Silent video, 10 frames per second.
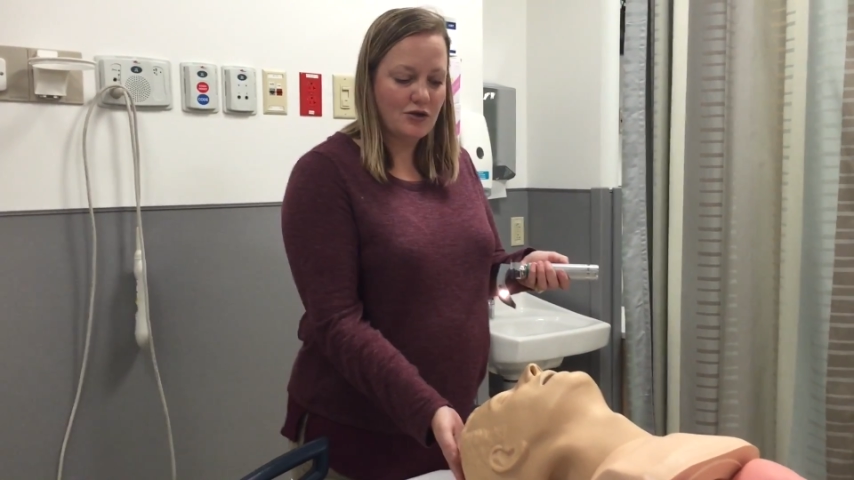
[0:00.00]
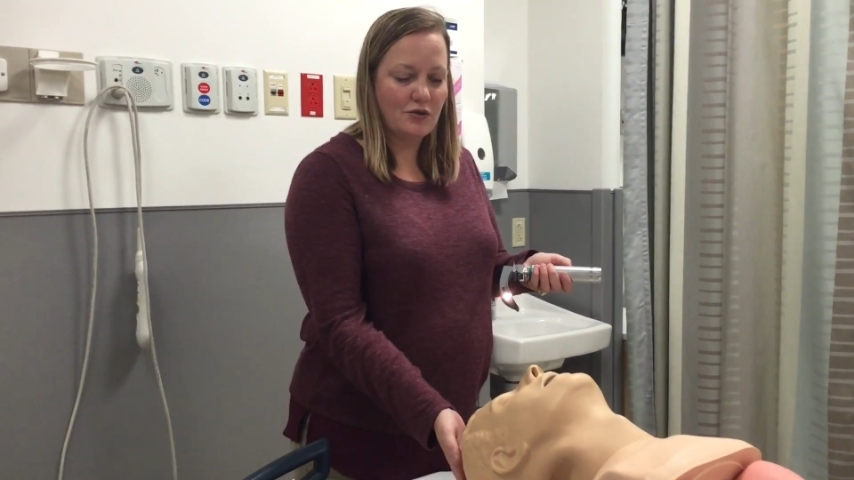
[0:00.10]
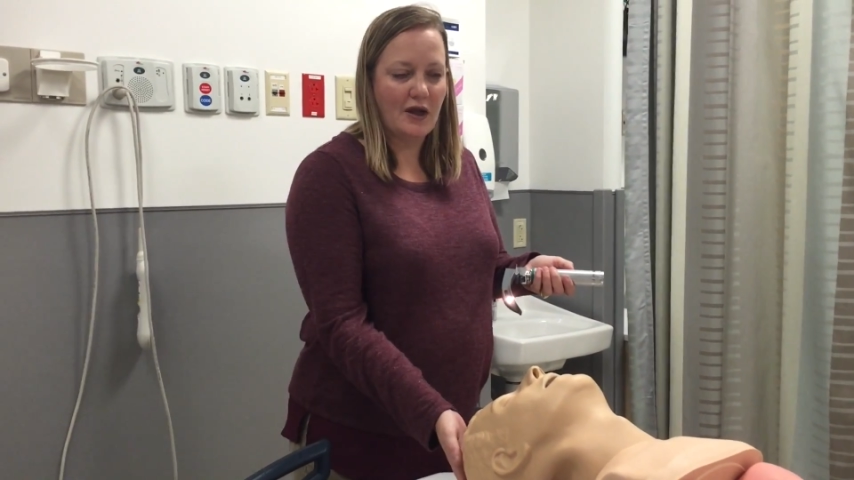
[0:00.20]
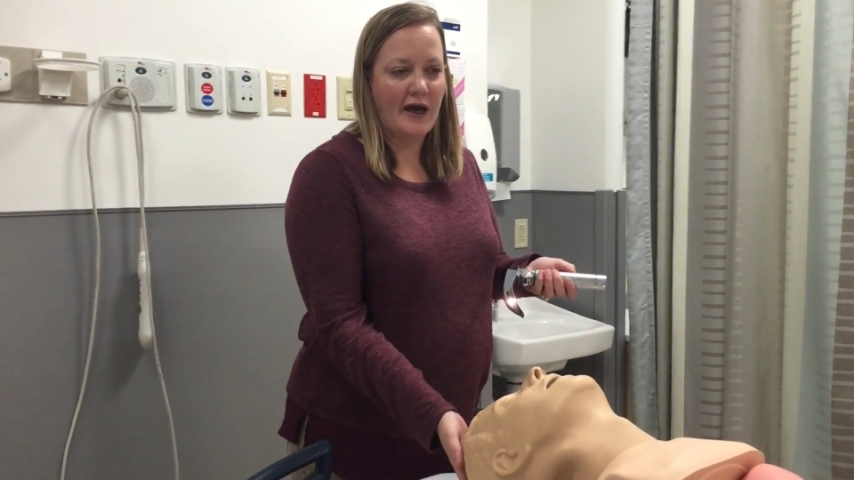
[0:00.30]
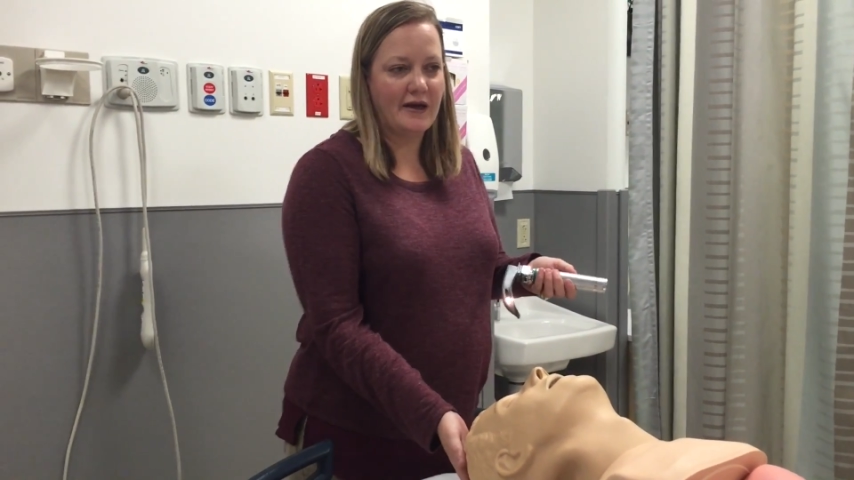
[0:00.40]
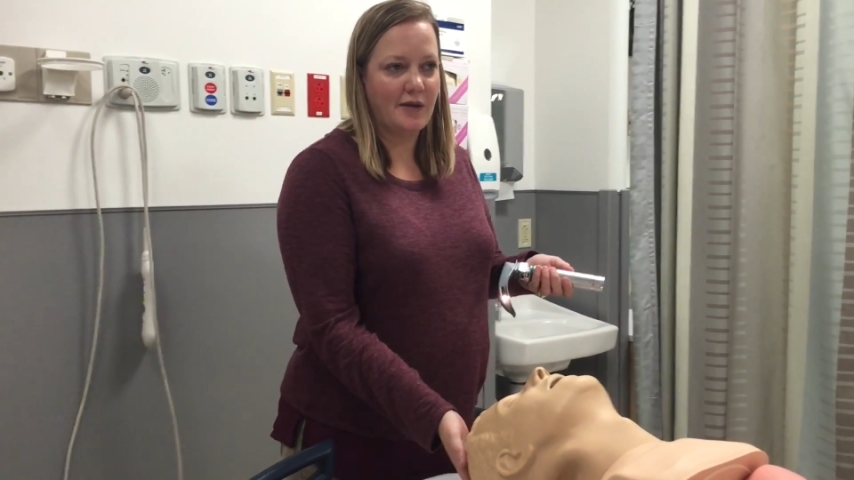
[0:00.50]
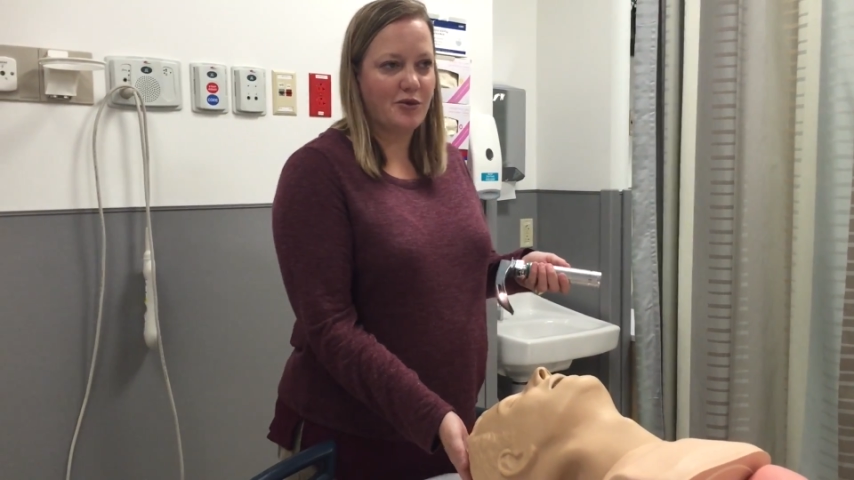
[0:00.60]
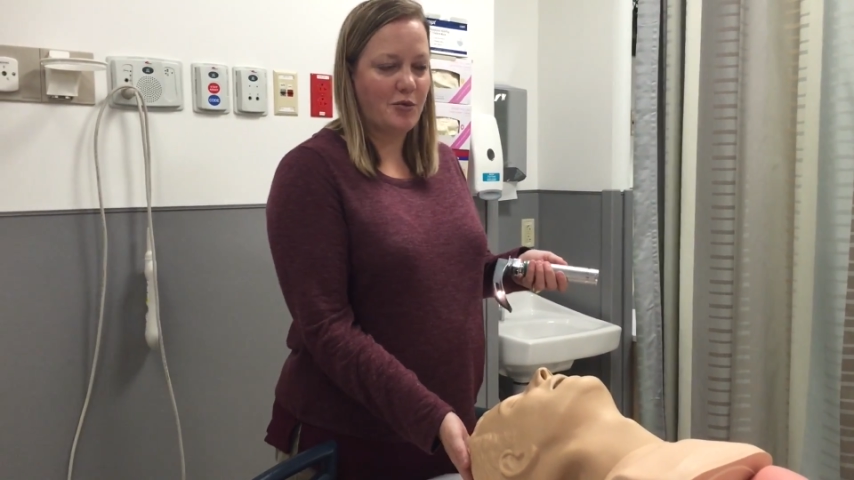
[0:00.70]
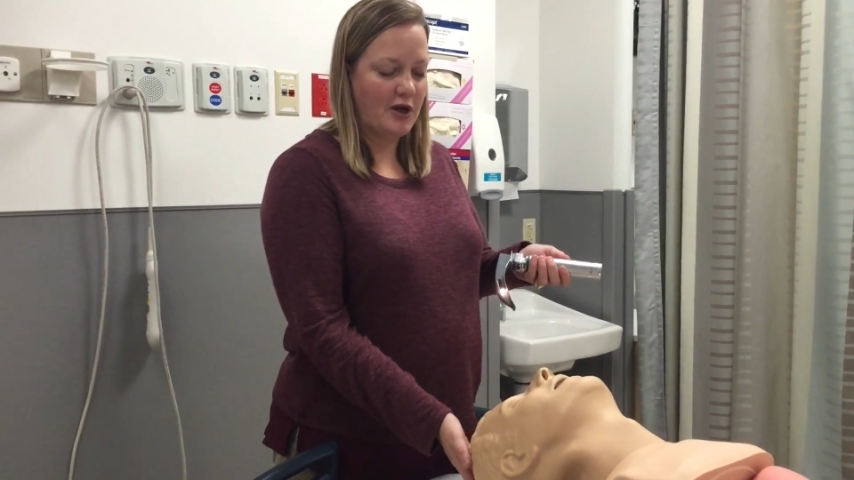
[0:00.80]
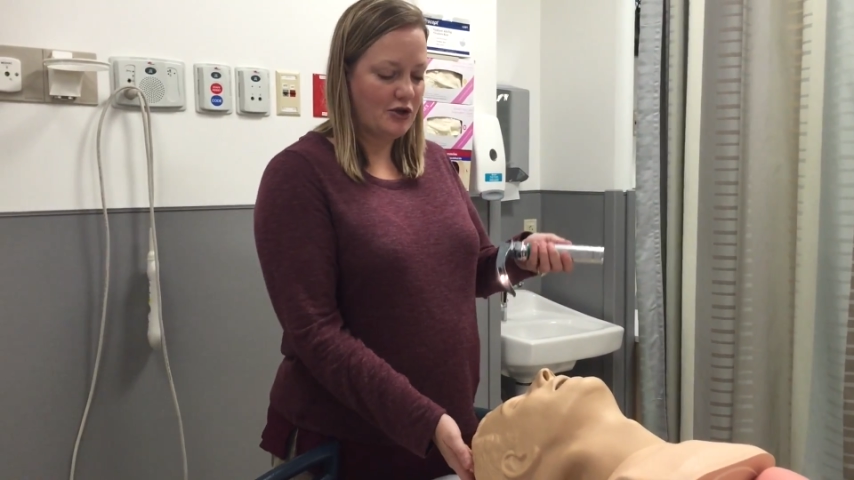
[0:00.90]
to line
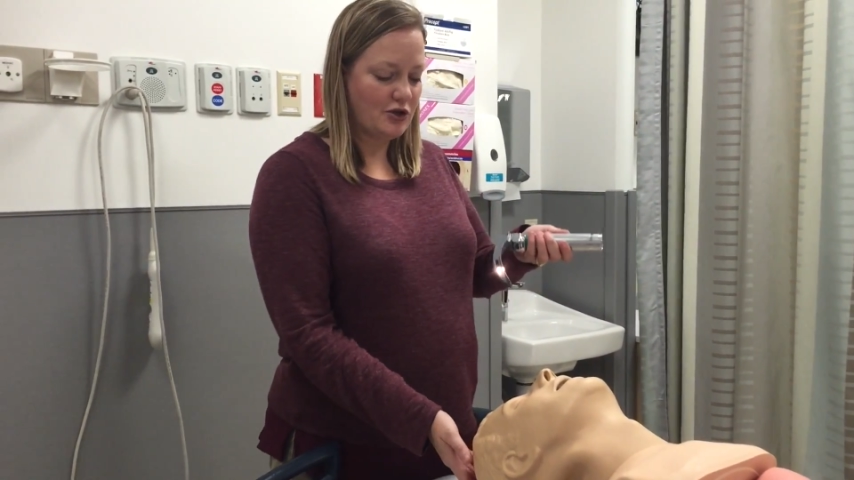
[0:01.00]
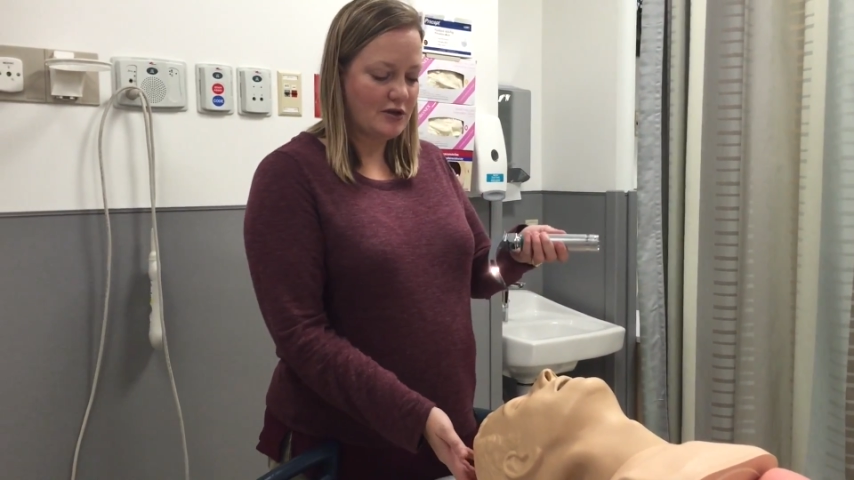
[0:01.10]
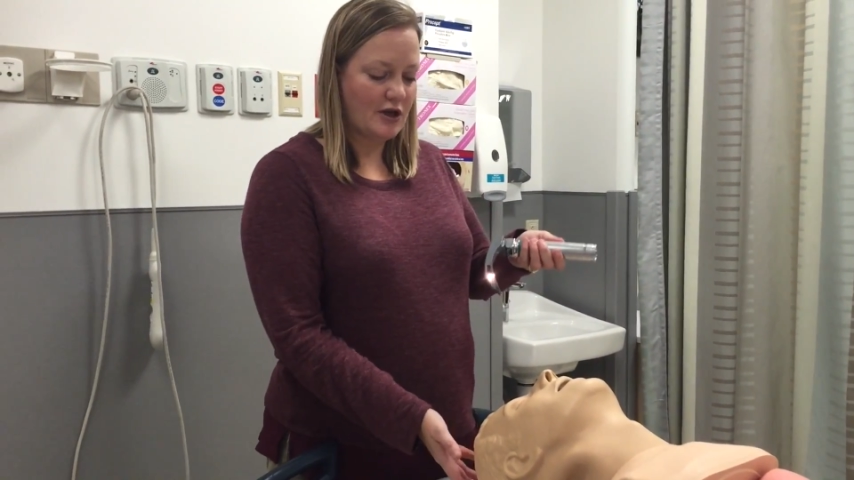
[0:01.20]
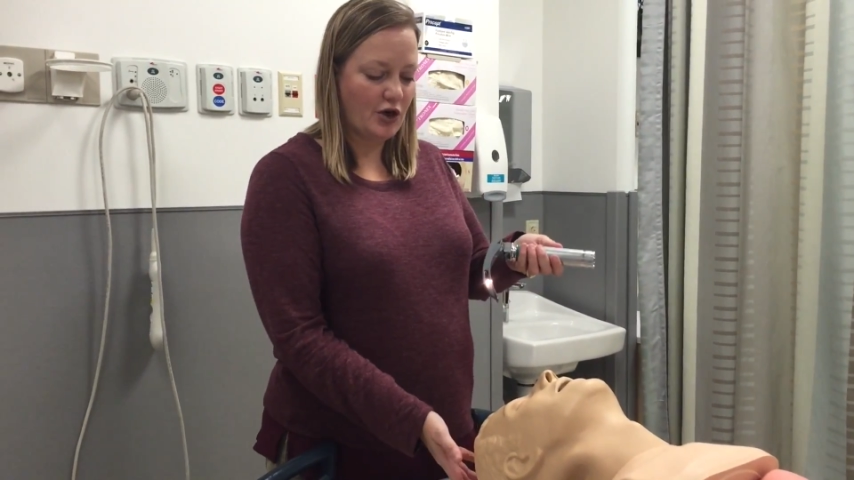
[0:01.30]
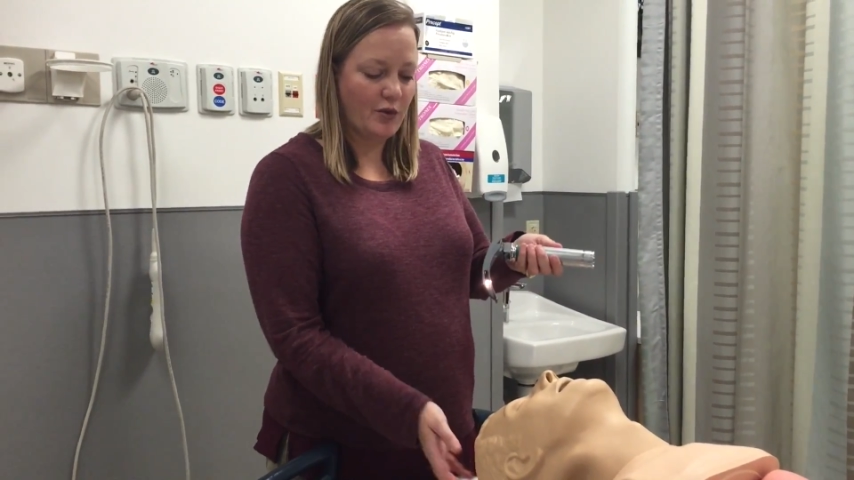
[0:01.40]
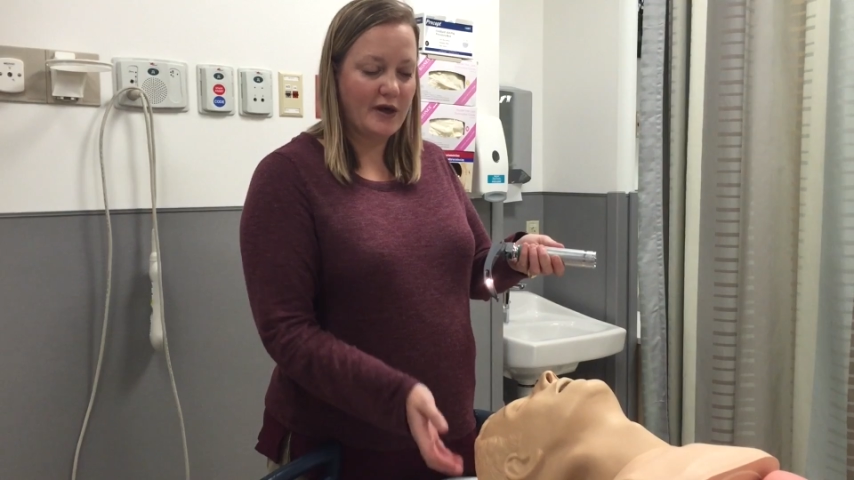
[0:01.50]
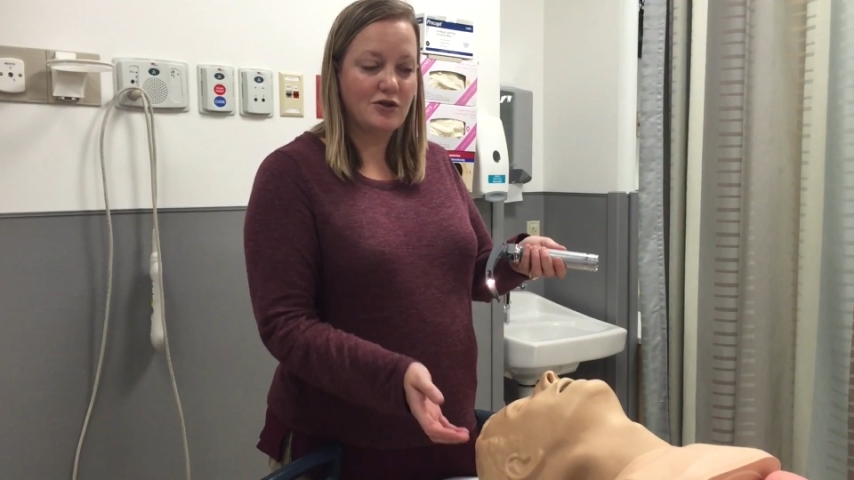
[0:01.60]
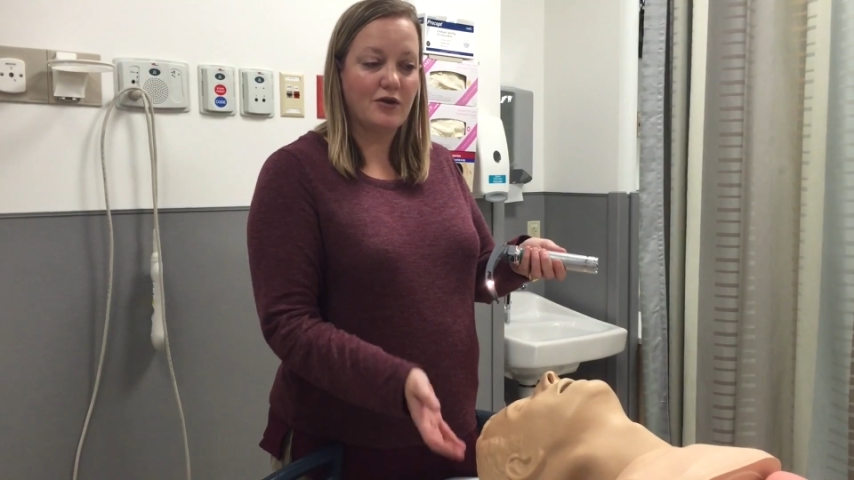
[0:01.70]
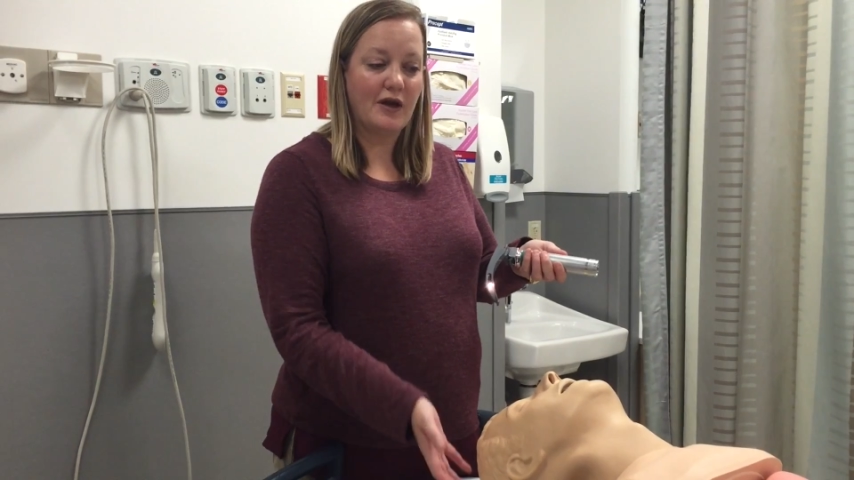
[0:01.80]
up the patient's airway so